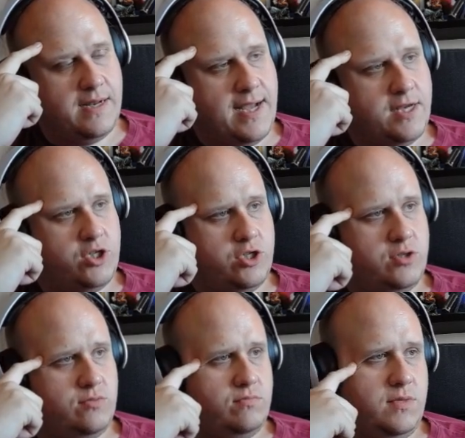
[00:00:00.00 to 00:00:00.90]

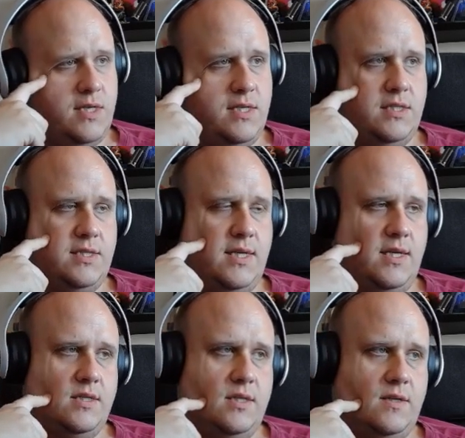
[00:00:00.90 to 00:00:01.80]
Latch easy
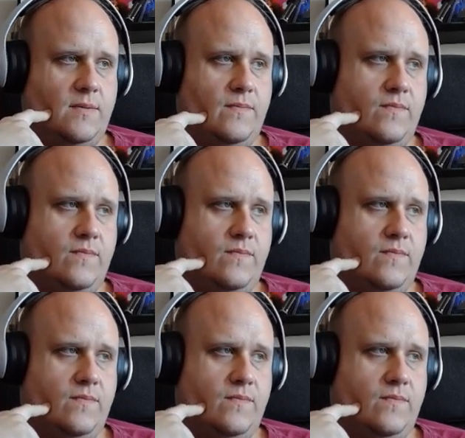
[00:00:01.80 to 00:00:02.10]
takes it.